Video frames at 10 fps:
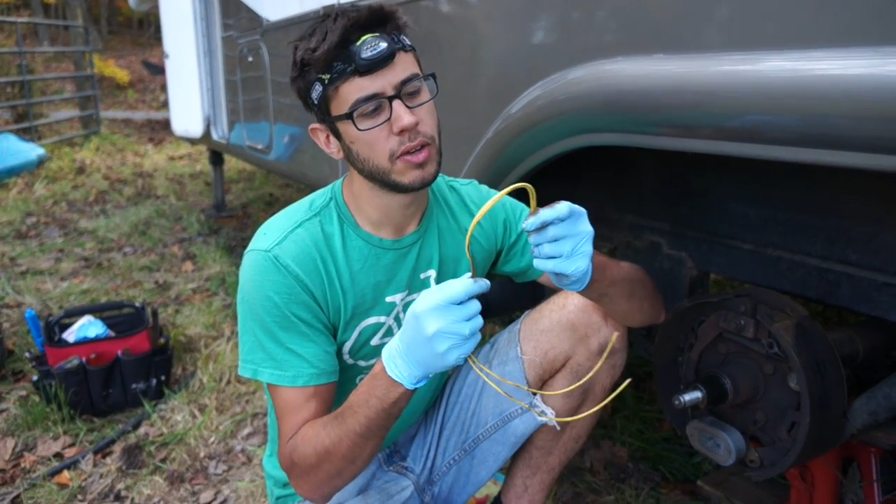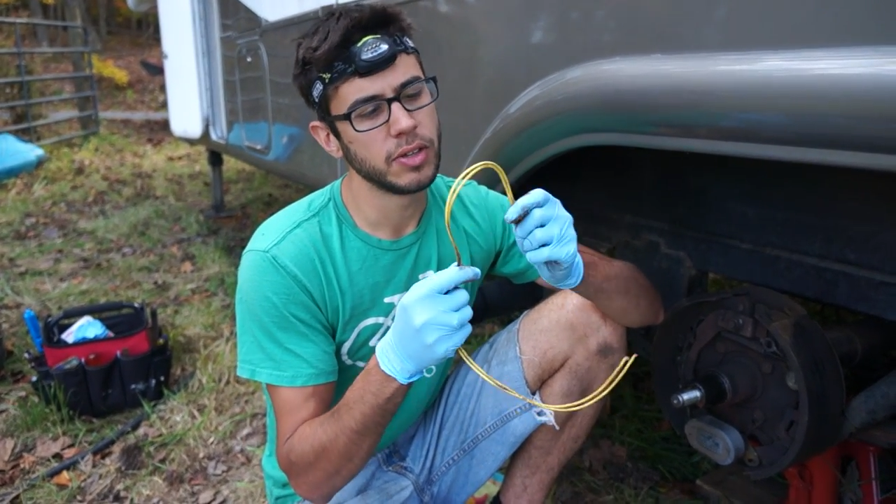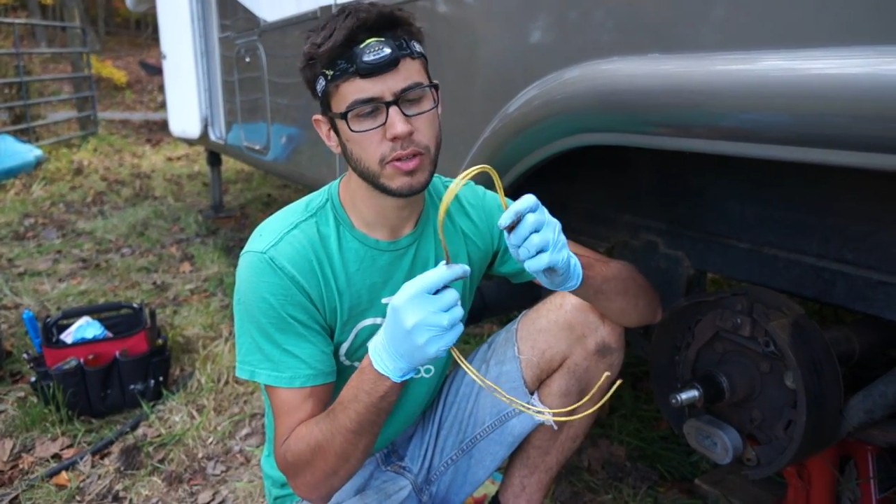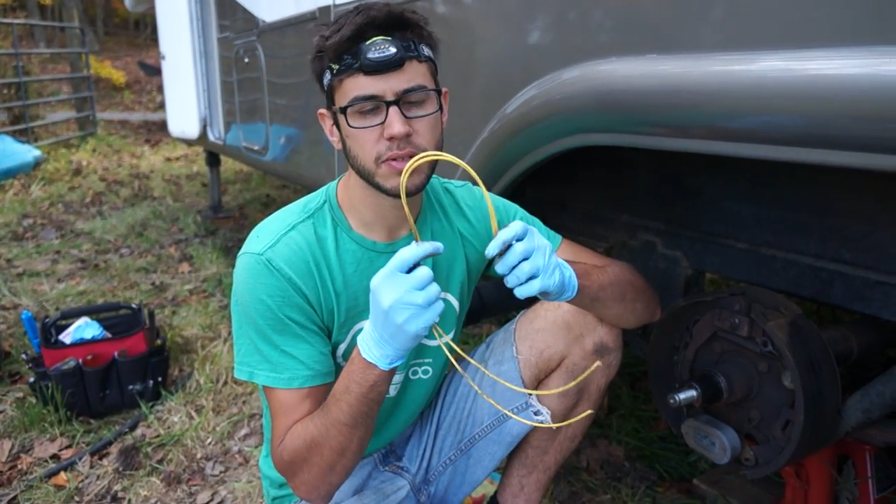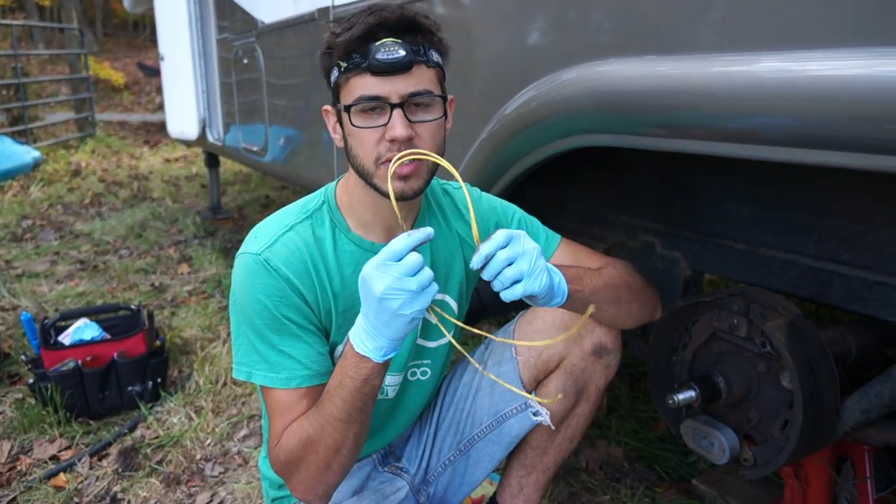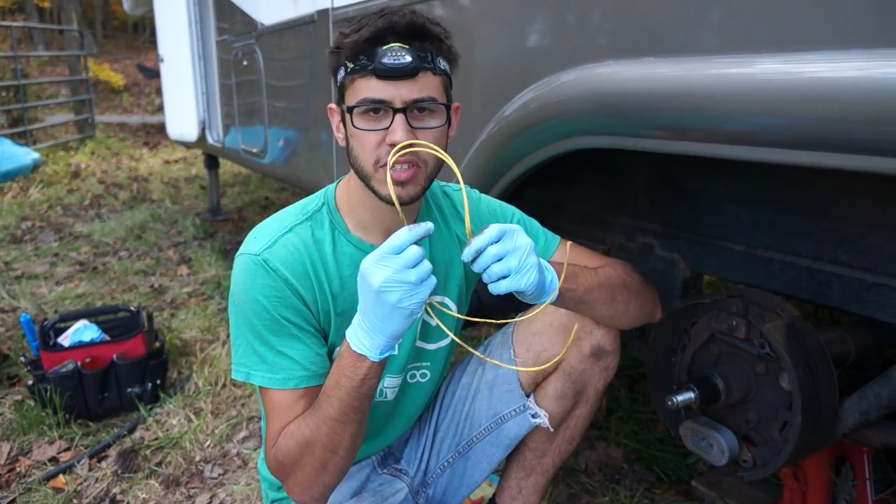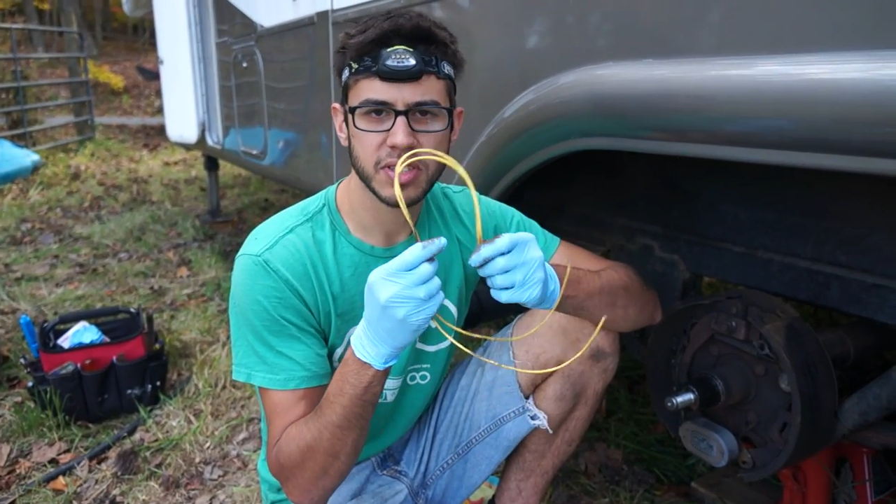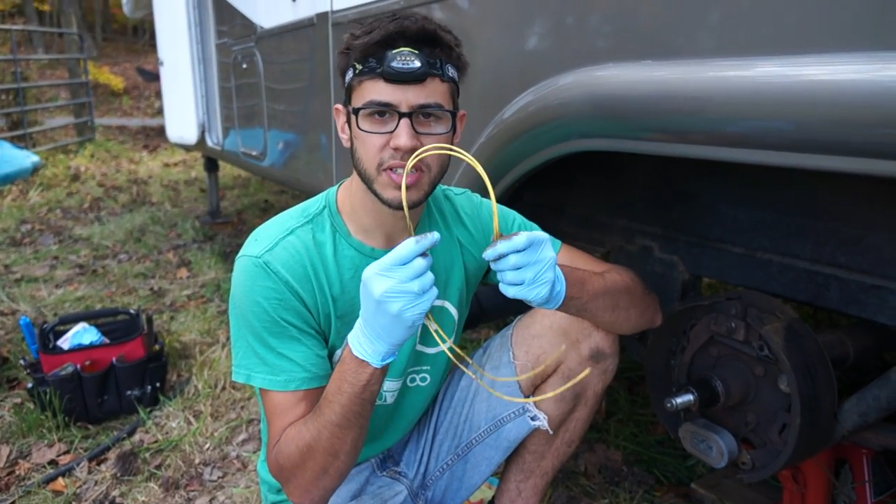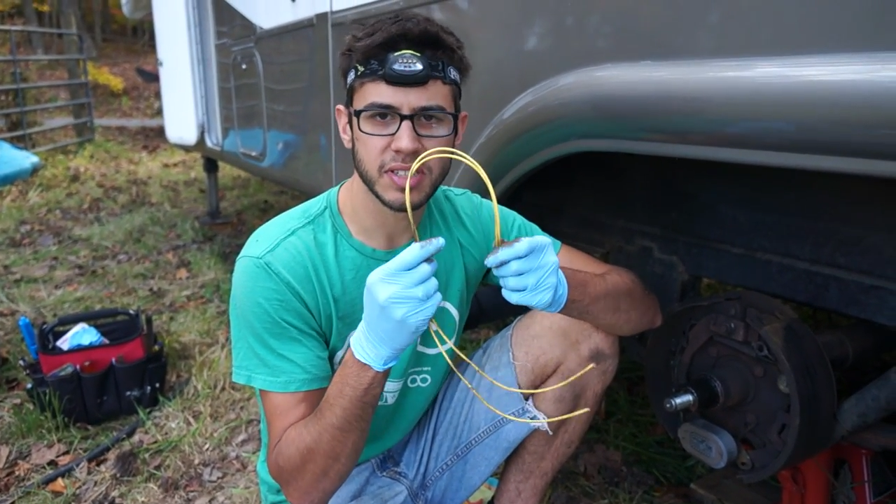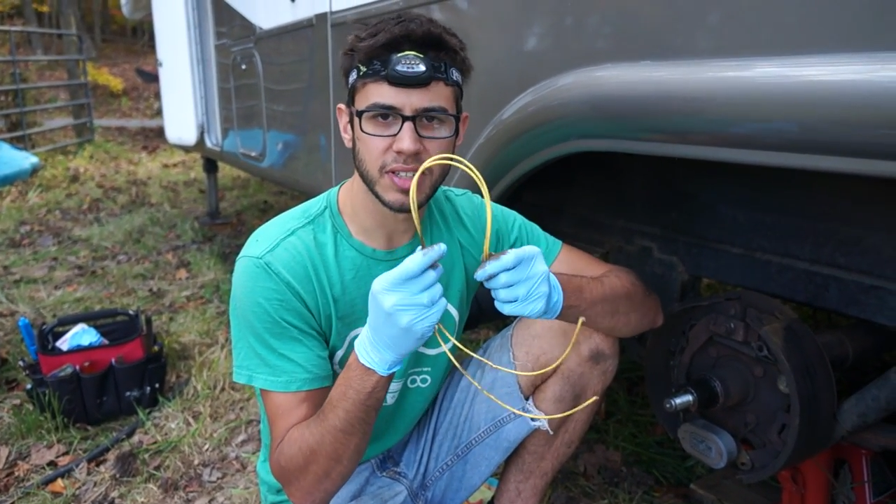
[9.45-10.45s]
using just
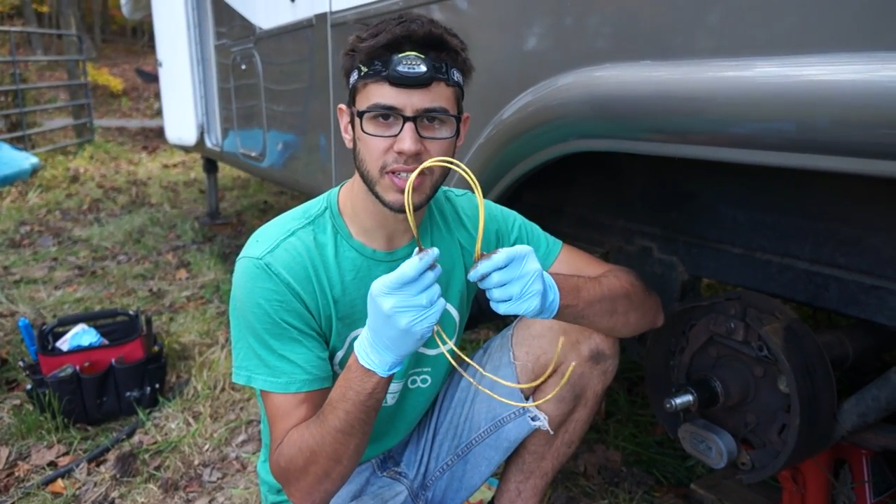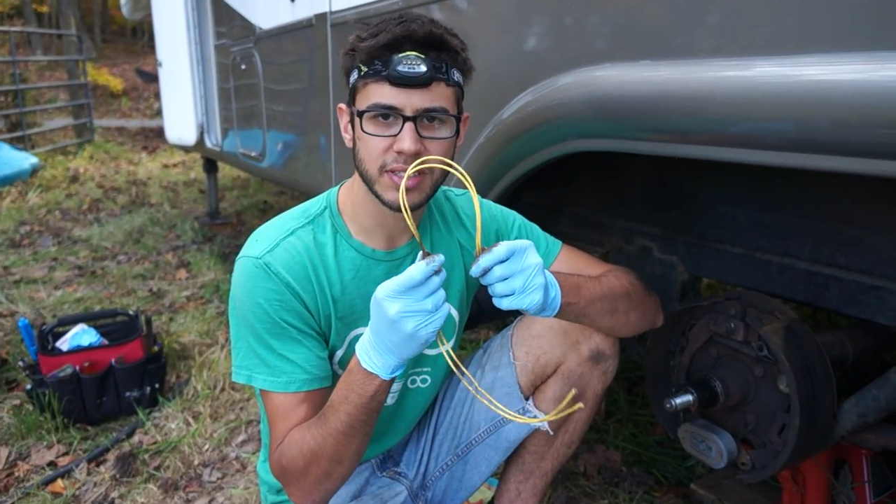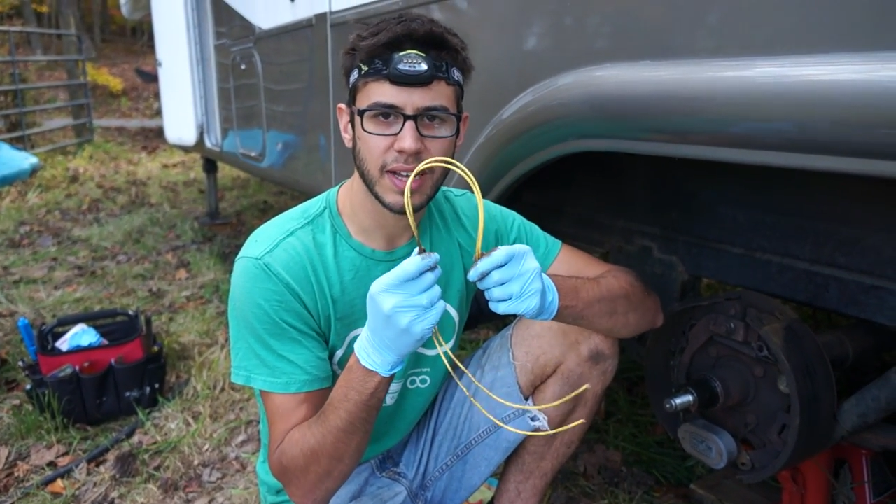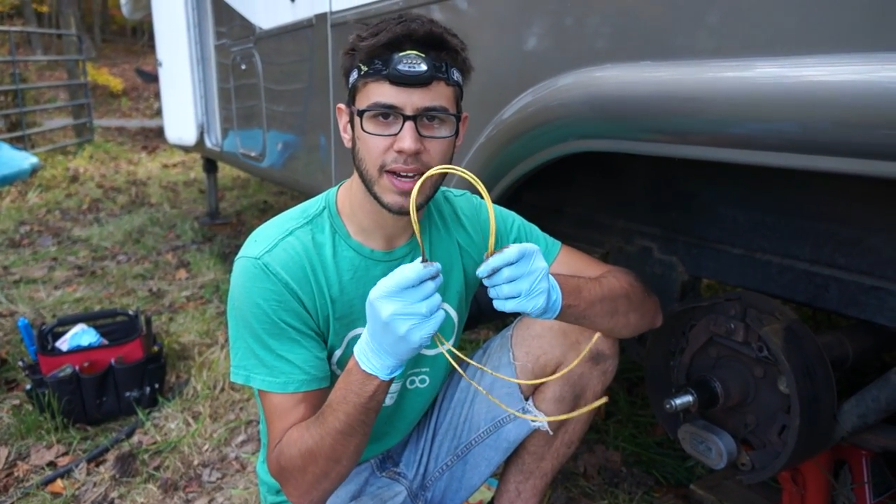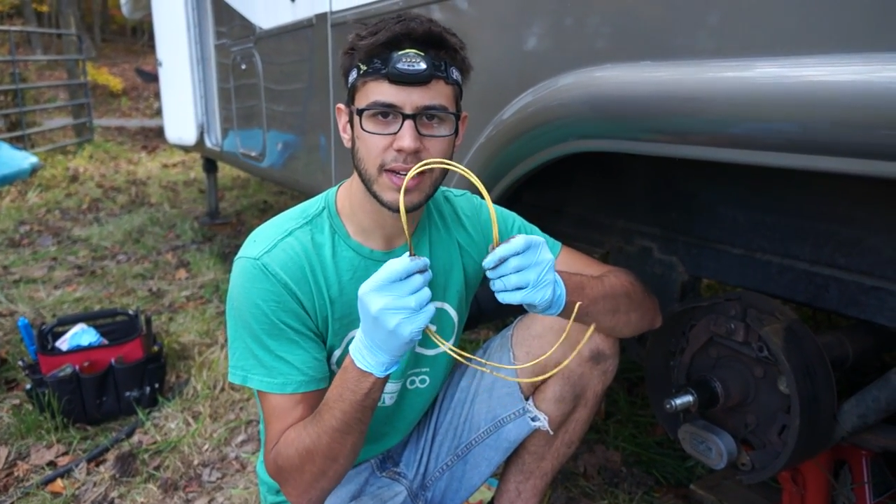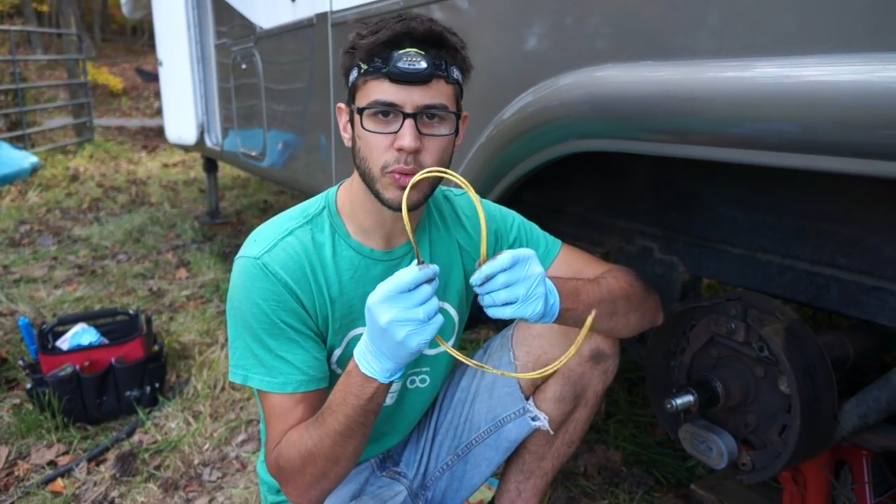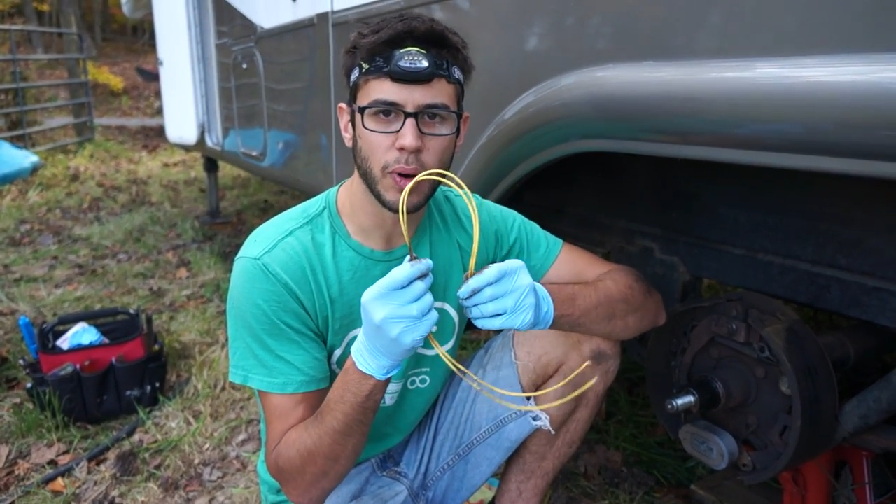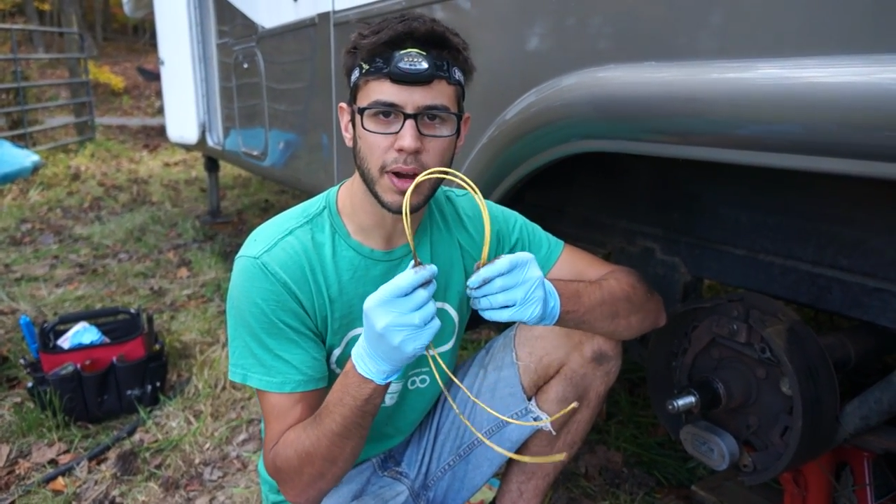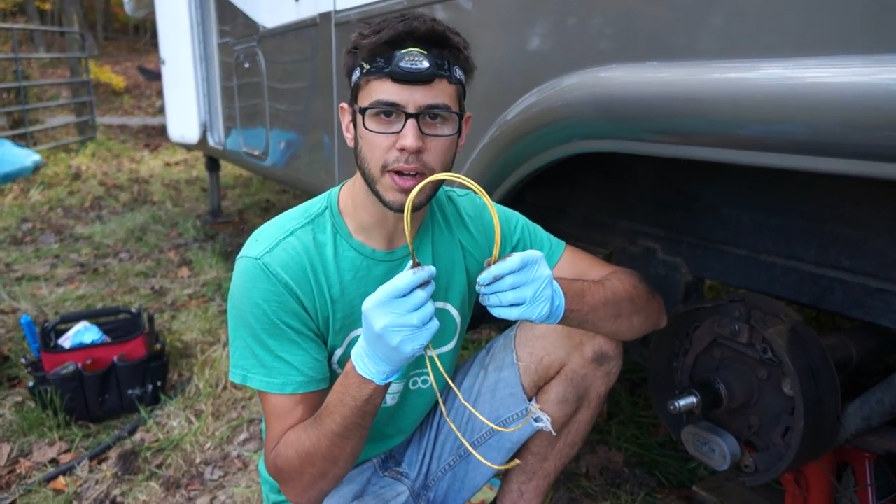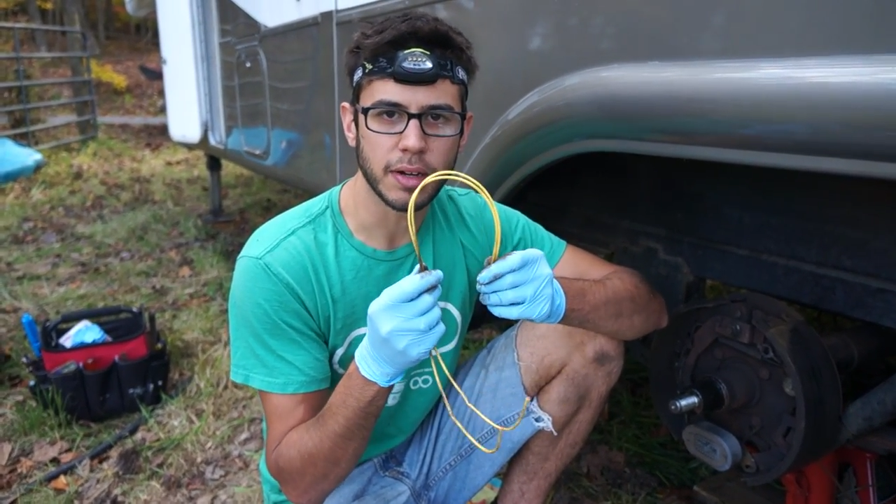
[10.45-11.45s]
this little tiny
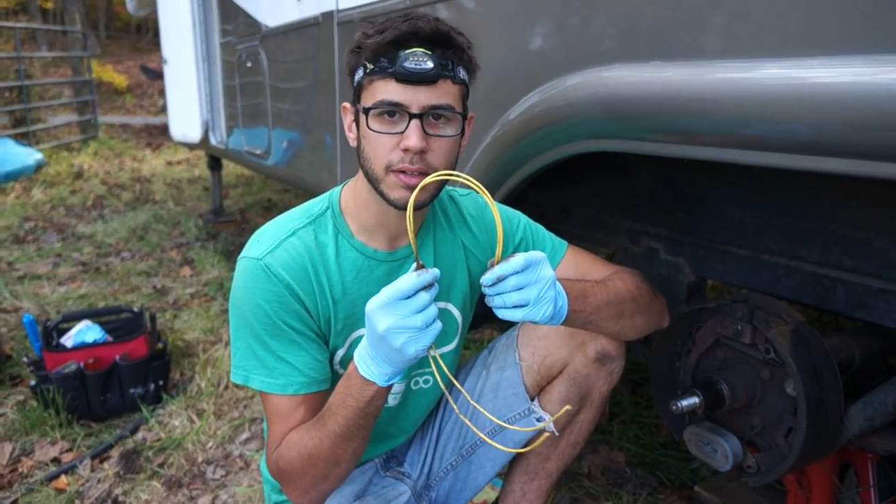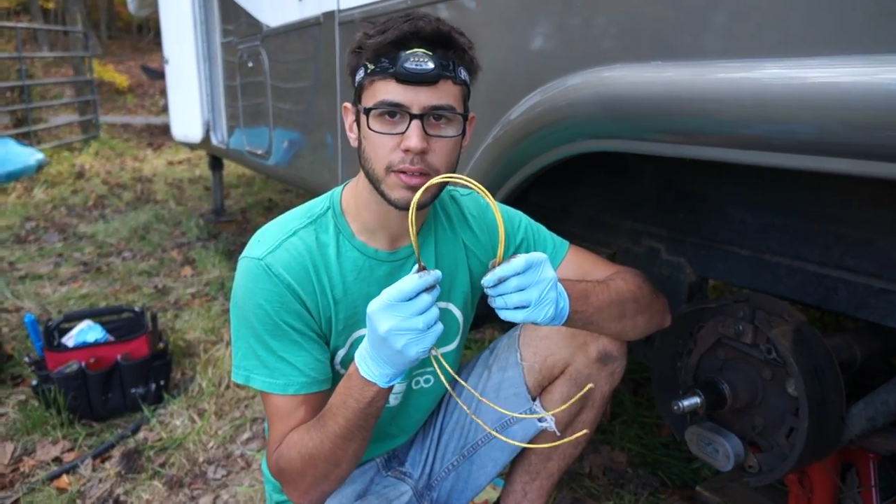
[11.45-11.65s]
wire?